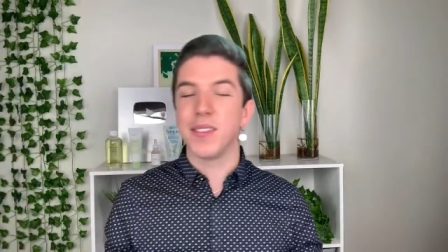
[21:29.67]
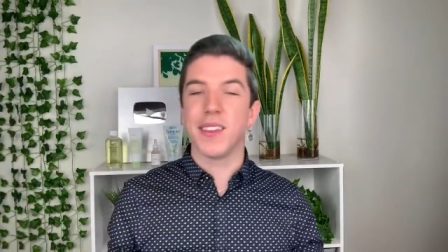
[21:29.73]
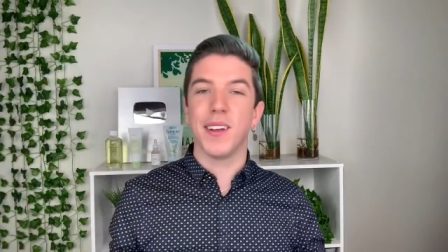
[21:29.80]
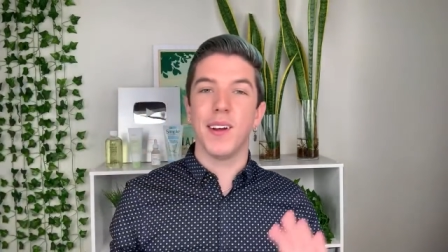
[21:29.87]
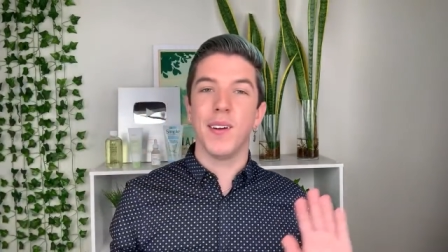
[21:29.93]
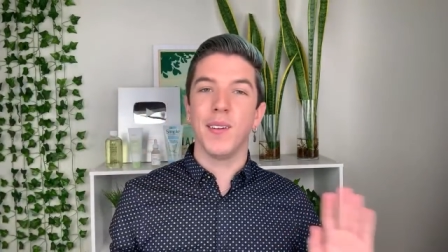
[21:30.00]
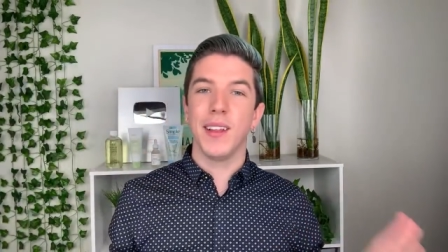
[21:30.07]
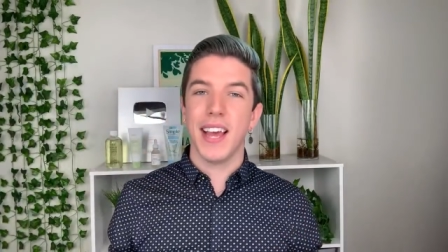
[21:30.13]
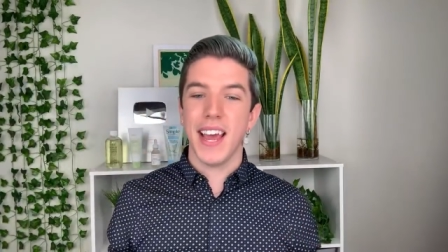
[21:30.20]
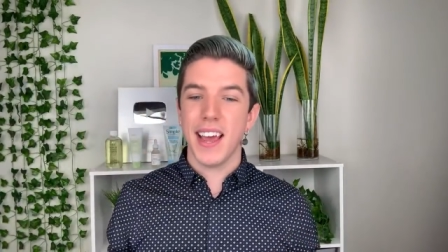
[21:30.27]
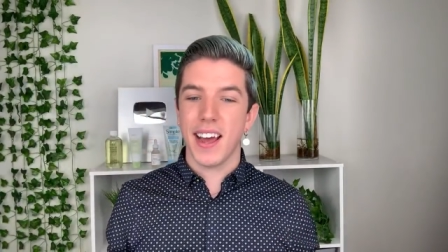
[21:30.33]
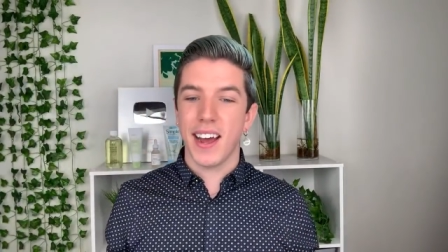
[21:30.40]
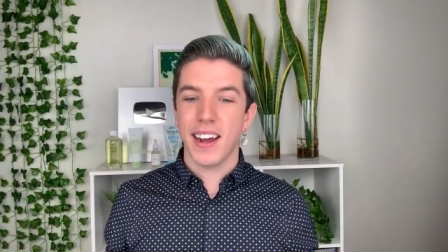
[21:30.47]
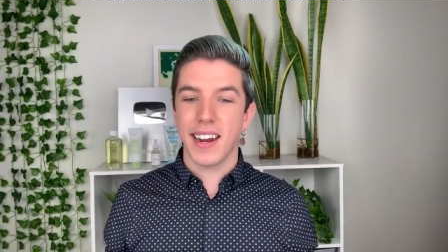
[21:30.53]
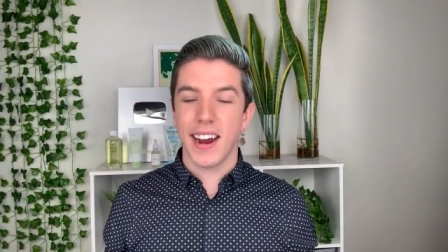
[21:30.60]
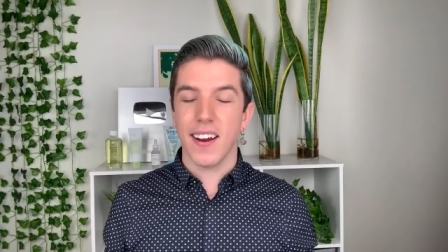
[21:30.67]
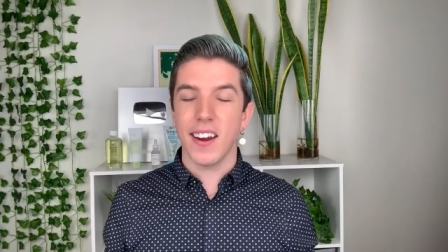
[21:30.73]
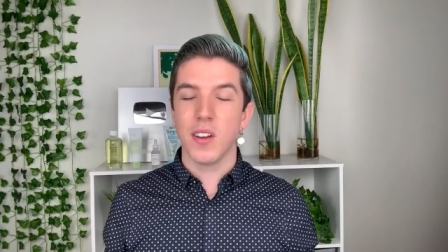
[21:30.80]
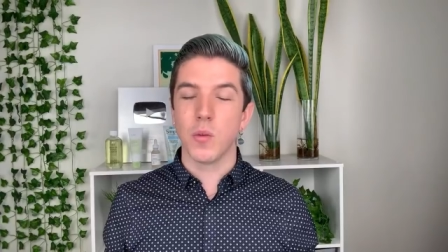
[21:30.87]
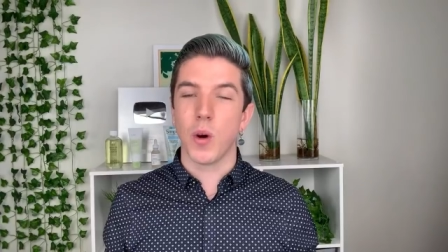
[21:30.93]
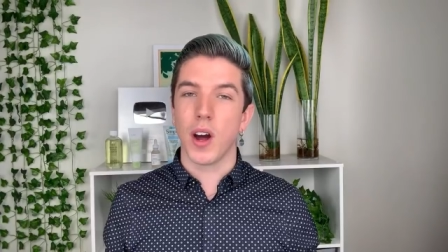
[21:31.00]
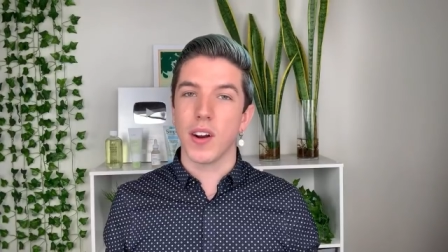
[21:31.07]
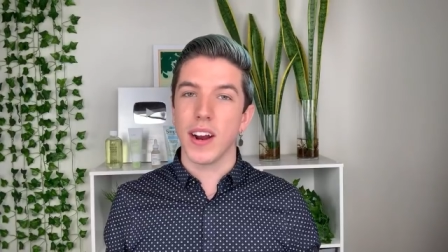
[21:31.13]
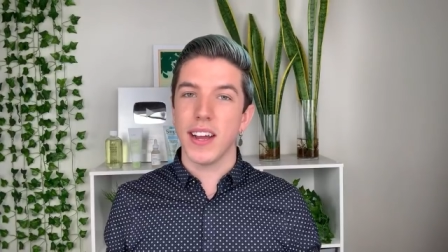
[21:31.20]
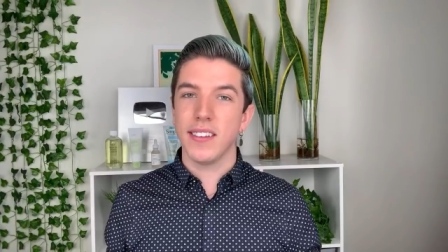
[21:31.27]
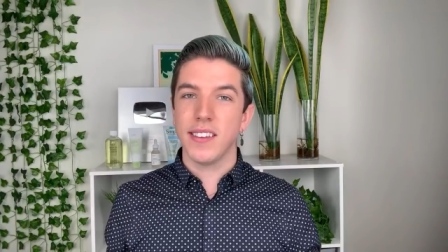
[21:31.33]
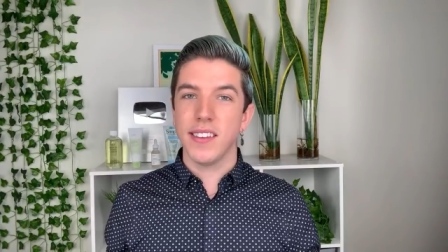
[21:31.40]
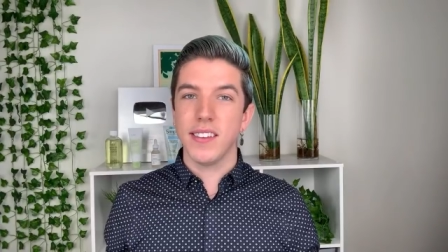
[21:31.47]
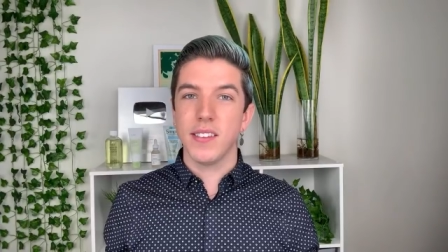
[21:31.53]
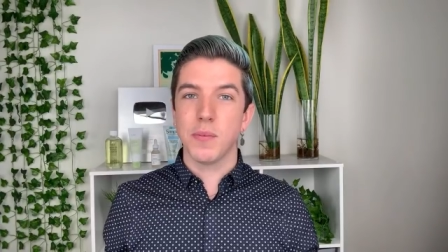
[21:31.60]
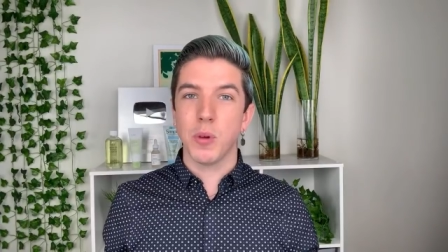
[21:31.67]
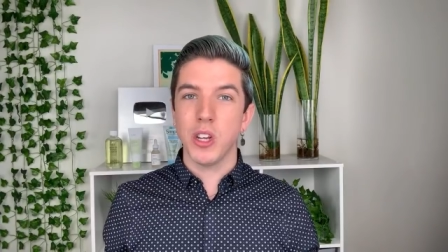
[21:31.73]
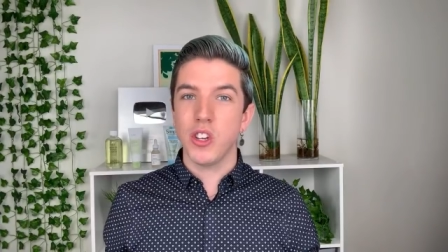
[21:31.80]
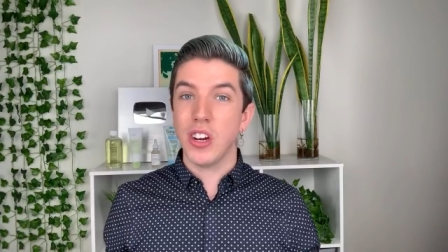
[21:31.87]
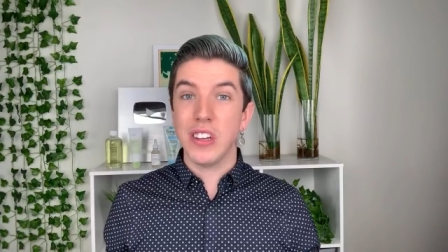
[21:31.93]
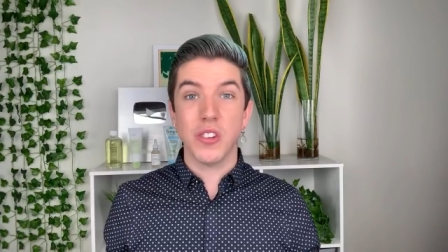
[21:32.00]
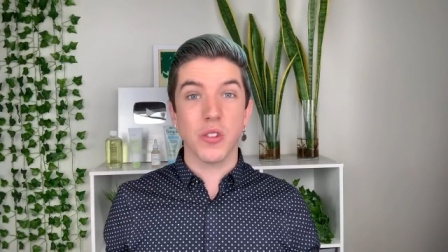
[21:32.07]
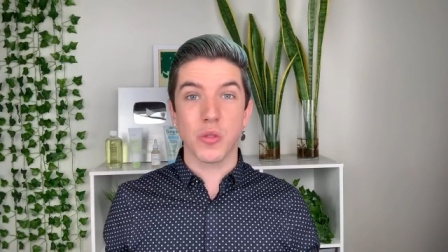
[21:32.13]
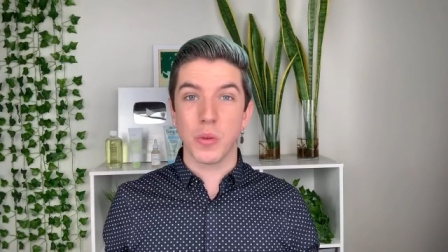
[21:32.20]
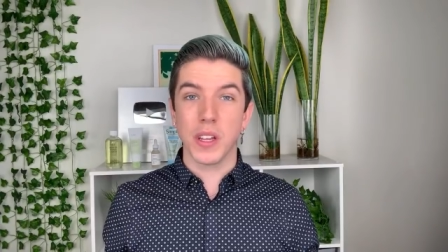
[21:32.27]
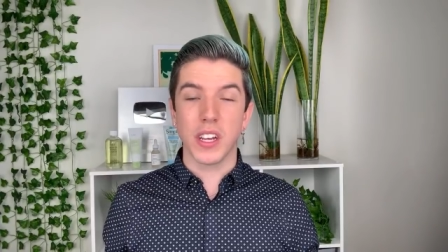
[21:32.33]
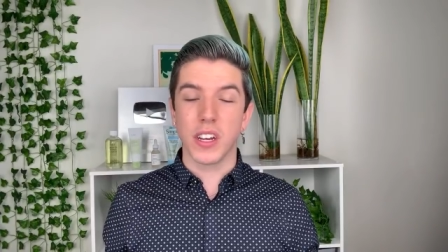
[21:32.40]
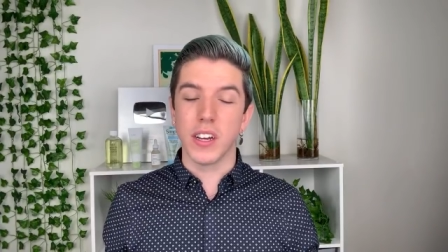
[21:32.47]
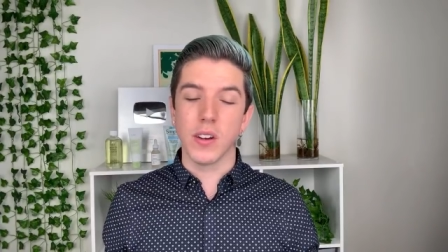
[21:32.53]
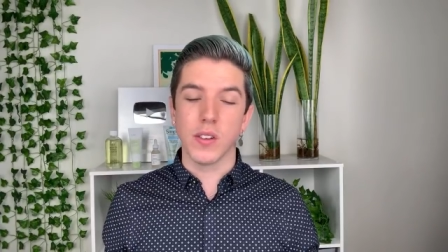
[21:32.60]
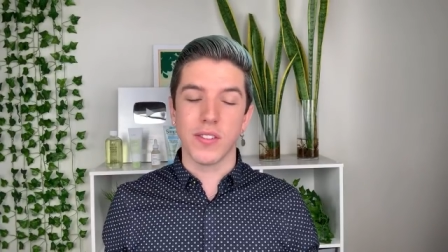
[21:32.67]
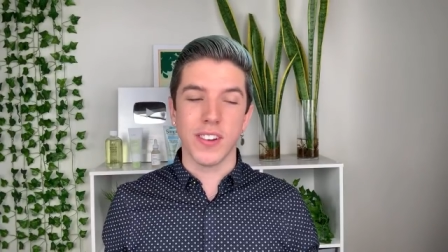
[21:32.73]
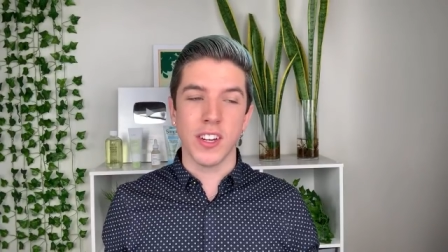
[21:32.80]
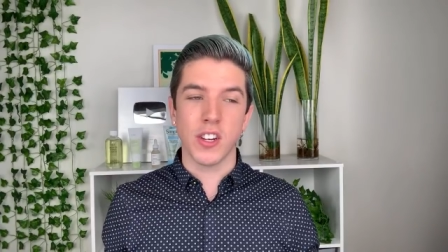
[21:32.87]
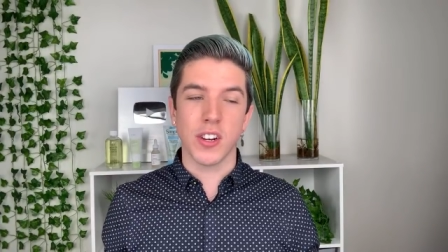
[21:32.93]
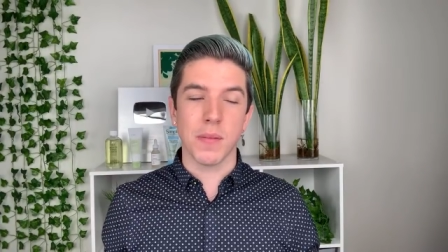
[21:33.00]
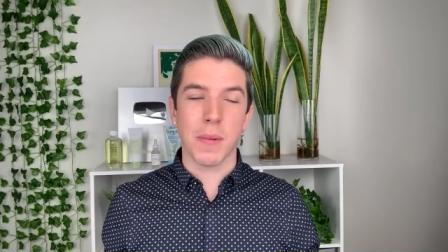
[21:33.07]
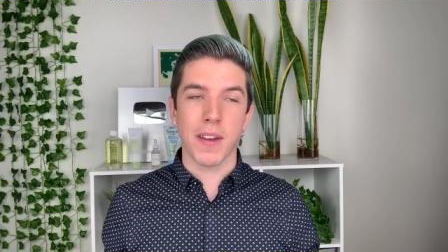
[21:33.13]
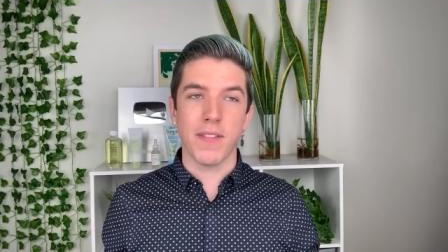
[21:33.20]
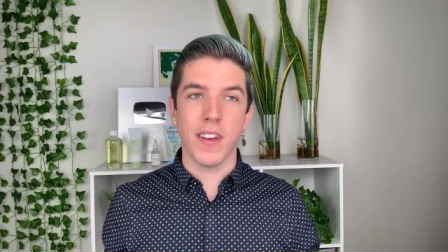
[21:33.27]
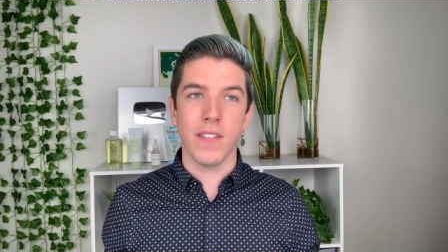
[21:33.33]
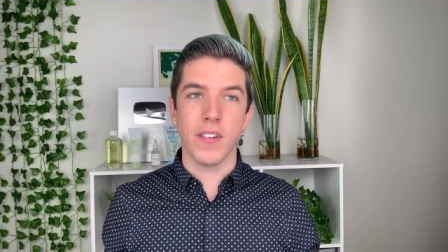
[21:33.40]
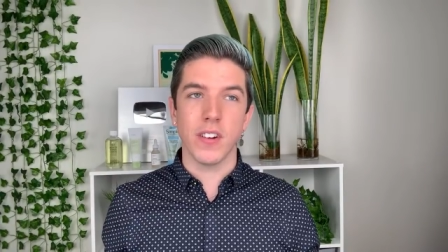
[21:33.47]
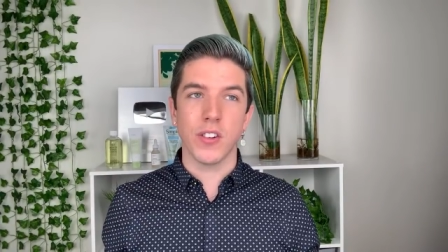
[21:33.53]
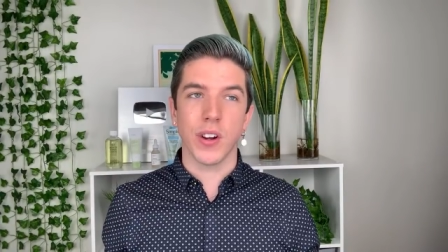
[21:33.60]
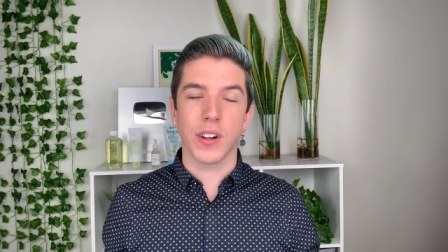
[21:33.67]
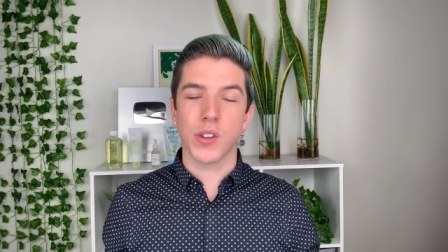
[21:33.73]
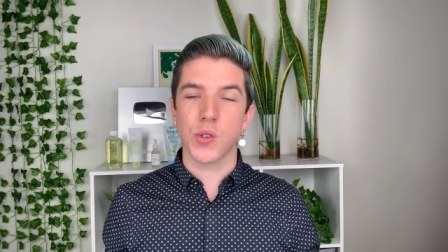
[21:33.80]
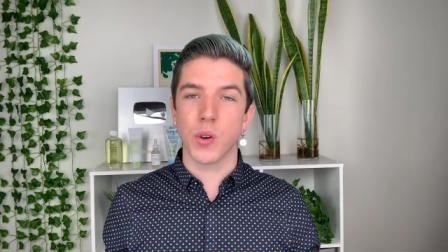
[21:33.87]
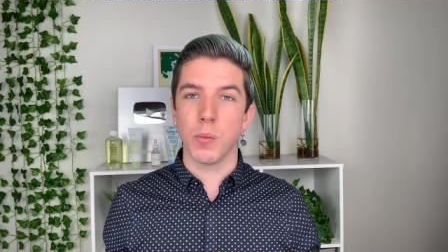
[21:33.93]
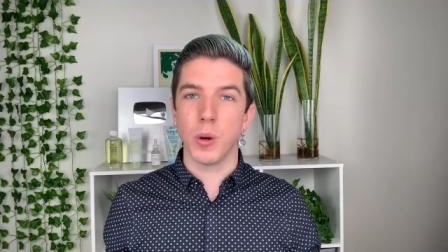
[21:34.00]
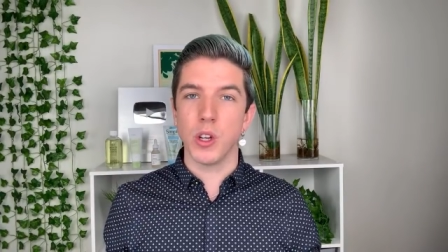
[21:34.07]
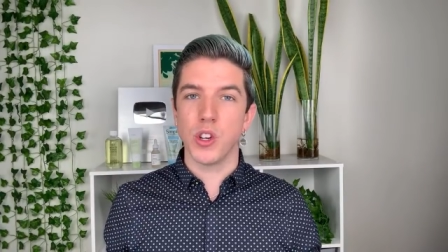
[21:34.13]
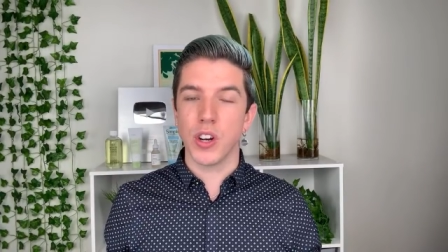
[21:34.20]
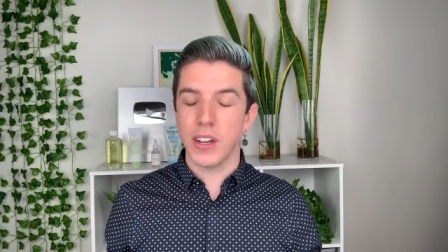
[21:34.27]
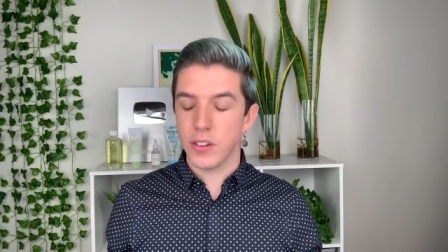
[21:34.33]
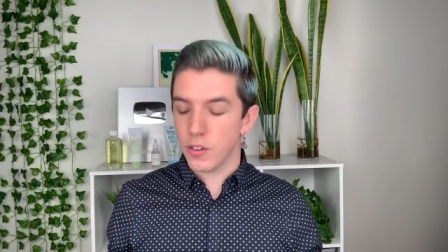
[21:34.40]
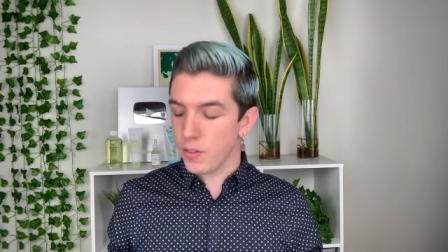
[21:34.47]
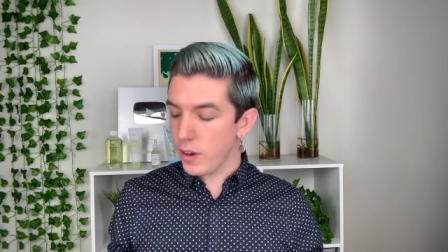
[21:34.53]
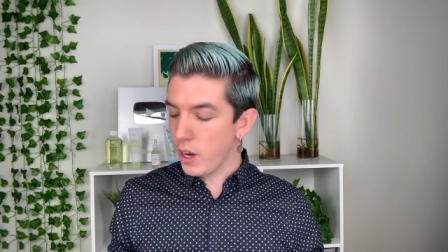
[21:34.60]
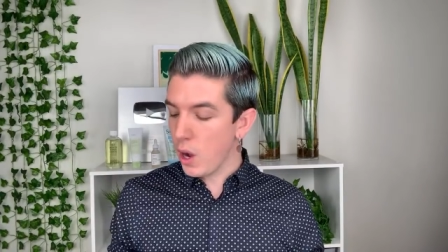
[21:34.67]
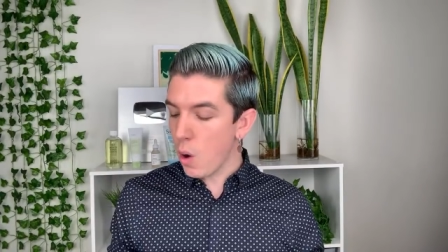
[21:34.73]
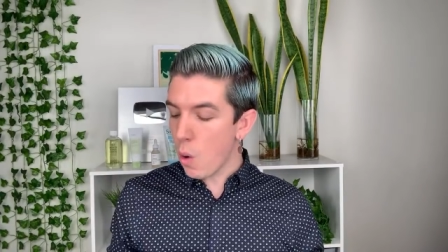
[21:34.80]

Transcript: The Olay Hungarian Water Essence Moisturizer was really good. It was featured in my favorite drugstore moisturizer video.